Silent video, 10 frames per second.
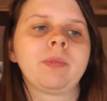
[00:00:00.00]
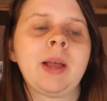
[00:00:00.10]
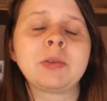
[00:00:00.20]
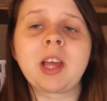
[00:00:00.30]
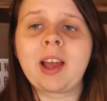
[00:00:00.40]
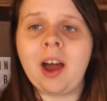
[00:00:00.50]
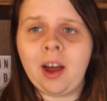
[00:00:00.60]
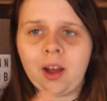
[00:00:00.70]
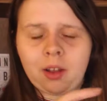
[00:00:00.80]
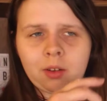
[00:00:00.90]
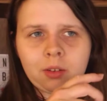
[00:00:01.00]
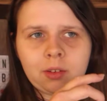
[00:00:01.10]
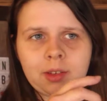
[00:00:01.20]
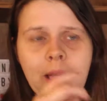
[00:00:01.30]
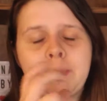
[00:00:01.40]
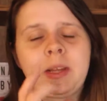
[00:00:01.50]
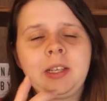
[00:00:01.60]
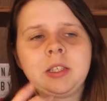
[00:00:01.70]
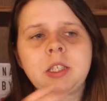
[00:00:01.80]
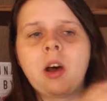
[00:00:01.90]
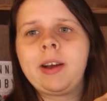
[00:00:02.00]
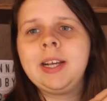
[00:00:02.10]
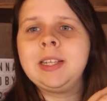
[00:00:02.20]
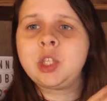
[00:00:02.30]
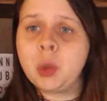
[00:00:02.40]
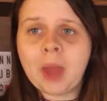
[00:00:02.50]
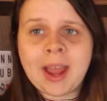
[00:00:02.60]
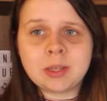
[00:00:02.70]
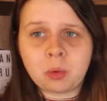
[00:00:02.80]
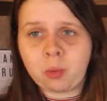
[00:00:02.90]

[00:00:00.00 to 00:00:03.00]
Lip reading: it was like a cabin size suitcase with